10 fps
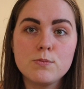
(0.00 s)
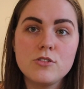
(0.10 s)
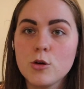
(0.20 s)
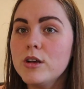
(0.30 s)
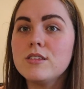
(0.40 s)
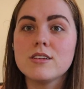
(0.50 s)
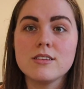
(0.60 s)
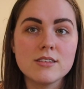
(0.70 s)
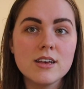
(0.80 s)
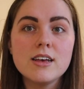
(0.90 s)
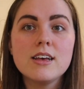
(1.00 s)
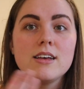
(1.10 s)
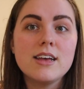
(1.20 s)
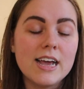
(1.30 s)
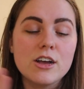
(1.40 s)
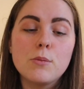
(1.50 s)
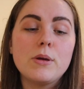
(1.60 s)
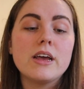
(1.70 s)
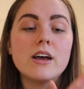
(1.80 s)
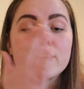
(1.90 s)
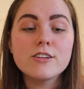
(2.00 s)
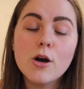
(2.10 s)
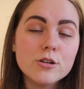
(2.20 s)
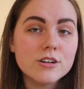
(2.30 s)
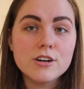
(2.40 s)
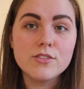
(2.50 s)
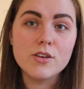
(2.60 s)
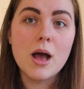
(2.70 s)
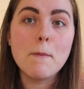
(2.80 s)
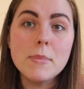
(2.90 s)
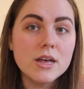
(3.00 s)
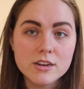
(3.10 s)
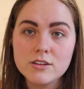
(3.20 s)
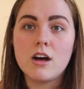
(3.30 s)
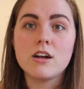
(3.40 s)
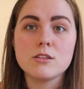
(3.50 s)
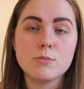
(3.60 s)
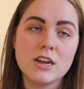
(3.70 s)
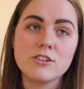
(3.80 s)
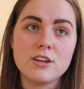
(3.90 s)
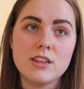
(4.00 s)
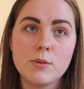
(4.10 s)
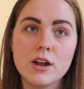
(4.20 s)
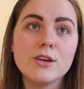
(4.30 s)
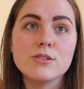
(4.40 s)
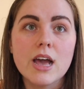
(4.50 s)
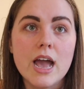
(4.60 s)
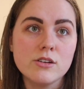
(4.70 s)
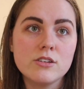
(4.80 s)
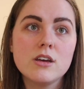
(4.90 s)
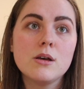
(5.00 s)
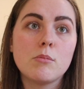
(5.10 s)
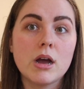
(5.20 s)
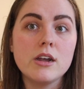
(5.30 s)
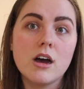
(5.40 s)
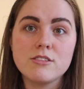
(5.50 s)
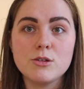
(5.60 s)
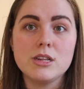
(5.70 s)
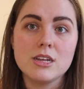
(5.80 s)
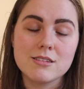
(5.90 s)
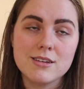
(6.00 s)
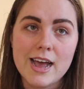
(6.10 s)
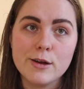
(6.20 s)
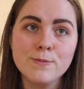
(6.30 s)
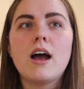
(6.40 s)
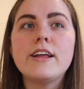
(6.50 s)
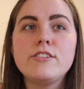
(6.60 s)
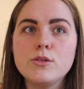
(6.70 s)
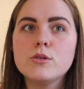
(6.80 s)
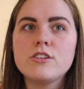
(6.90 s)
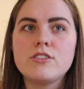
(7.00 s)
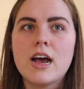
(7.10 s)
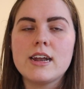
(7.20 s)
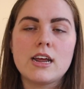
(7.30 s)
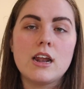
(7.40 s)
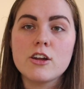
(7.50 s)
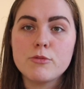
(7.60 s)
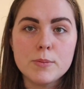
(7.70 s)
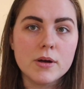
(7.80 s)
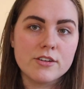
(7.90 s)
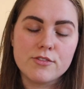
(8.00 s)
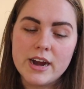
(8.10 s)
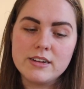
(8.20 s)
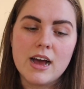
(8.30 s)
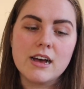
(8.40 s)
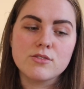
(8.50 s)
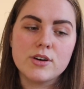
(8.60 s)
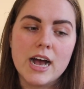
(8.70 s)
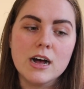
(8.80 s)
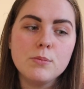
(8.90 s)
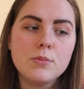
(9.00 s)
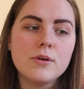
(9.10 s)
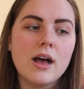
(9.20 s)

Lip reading: choices, it could be a total of $1 million potentially that we're losing out by not doing this now. I do understand like a lot of people are afraid to ask for help,